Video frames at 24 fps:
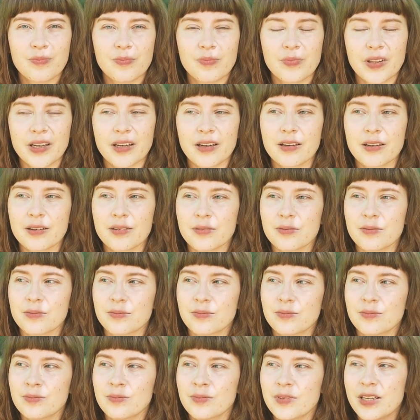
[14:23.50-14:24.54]
like
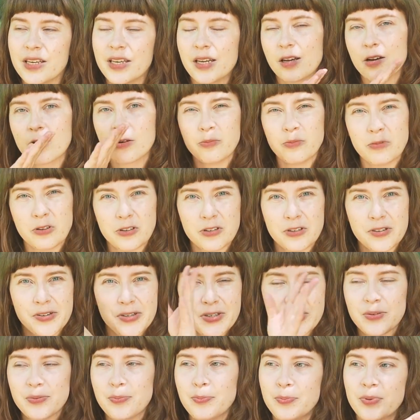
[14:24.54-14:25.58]

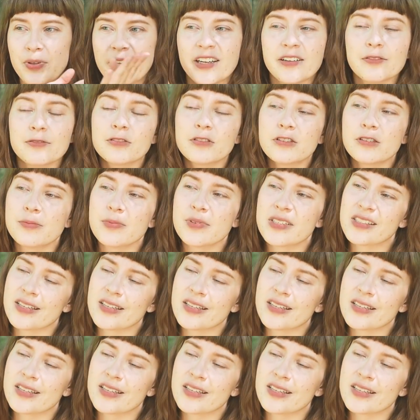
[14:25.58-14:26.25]
e-commerce platforms,